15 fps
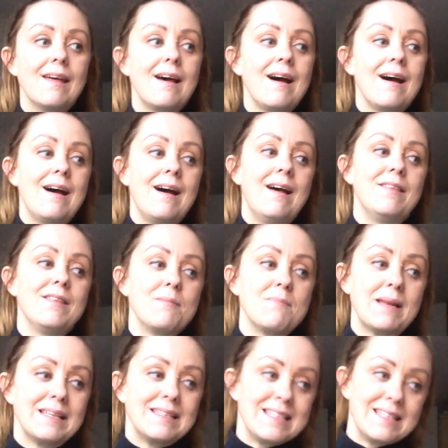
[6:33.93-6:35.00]
the
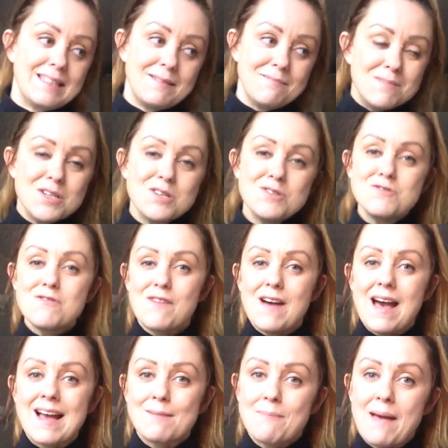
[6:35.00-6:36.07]
ability to move,
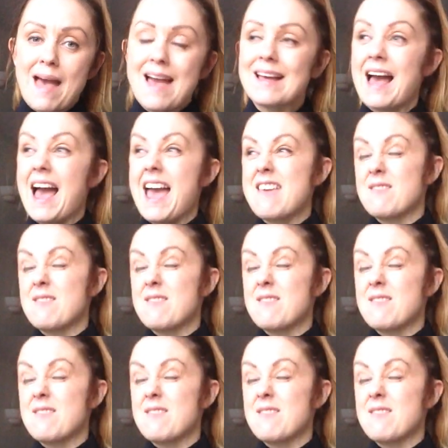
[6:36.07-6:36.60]
act back.